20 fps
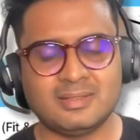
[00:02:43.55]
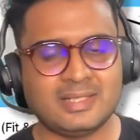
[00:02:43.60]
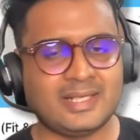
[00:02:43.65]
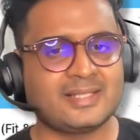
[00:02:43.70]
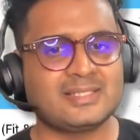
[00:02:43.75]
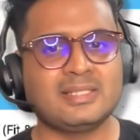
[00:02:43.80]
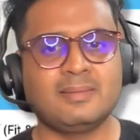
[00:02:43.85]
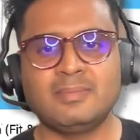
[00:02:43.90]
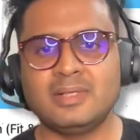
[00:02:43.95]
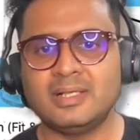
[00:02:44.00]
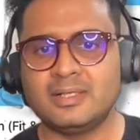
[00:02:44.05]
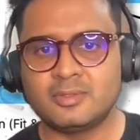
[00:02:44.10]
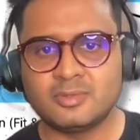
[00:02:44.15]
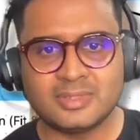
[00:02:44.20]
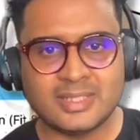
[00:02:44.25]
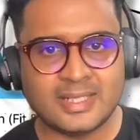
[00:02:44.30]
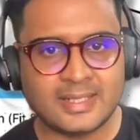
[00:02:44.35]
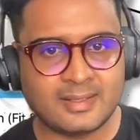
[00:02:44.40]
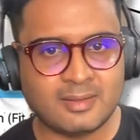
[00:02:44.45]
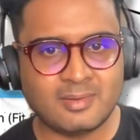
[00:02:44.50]
like similar to
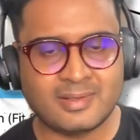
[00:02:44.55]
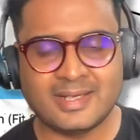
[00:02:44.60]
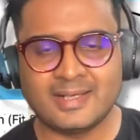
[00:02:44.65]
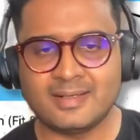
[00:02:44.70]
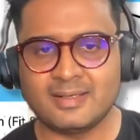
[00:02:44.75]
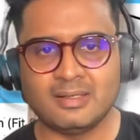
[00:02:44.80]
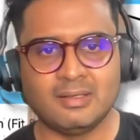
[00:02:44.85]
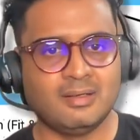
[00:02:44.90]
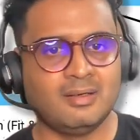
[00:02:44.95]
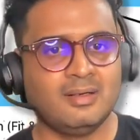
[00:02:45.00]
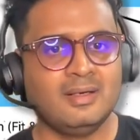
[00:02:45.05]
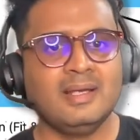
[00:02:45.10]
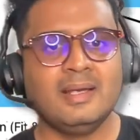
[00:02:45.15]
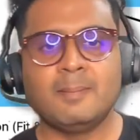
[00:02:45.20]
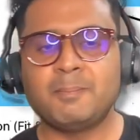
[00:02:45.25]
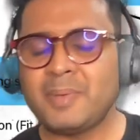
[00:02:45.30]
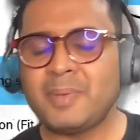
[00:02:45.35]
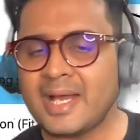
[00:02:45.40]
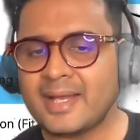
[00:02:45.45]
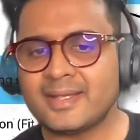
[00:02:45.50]
that, you'll get a
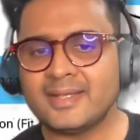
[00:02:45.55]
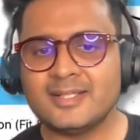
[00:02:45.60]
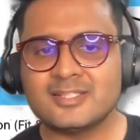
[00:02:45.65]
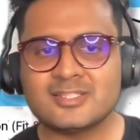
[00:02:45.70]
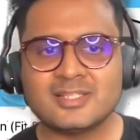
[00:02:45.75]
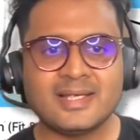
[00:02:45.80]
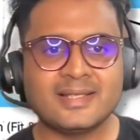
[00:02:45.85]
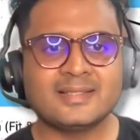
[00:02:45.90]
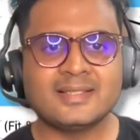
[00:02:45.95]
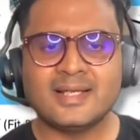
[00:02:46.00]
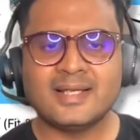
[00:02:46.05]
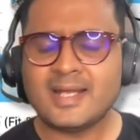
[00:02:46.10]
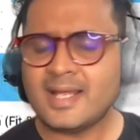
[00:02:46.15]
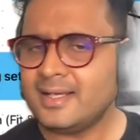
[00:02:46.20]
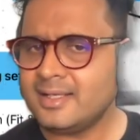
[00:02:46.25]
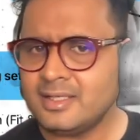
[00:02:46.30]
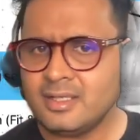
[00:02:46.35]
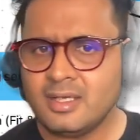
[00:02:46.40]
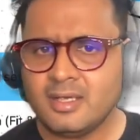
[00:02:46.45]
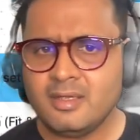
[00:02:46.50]
package like that,
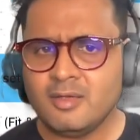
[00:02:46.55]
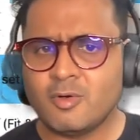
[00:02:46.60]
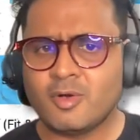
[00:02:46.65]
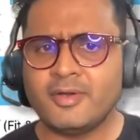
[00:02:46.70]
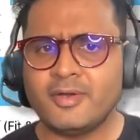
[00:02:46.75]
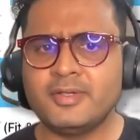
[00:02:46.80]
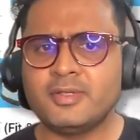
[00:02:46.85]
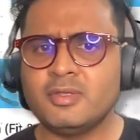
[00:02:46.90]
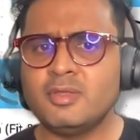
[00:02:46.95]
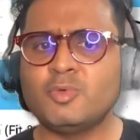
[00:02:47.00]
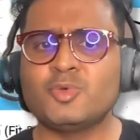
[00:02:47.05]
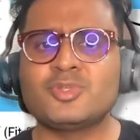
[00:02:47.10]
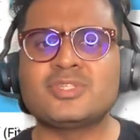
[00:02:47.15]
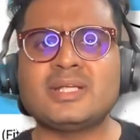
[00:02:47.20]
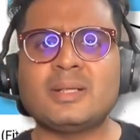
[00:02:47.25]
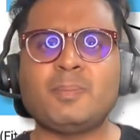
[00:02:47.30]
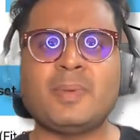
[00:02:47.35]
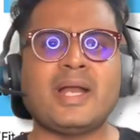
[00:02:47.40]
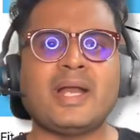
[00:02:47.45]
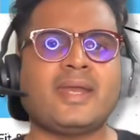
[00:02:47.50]
and you're going to use
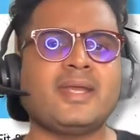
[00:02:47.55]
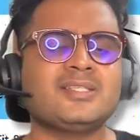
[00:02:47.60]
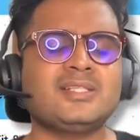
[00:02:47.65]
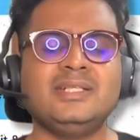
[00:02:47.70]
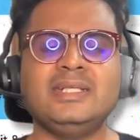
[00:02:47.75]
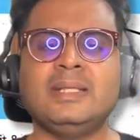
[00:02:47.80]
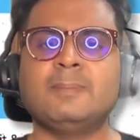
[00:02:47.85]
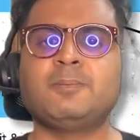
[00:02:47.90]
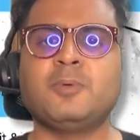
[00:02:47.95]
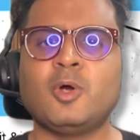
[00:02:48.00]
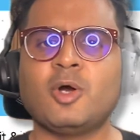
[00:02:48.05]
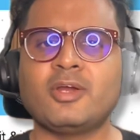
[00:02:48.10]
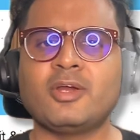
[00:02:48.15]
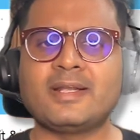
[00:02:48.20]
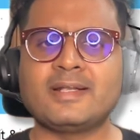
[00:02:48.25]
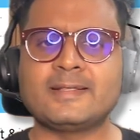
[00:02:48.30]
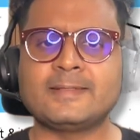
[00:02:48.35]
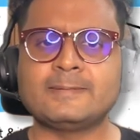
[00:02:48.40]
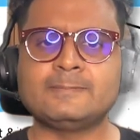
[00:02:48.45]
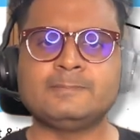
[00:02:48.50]
that package and deploy it.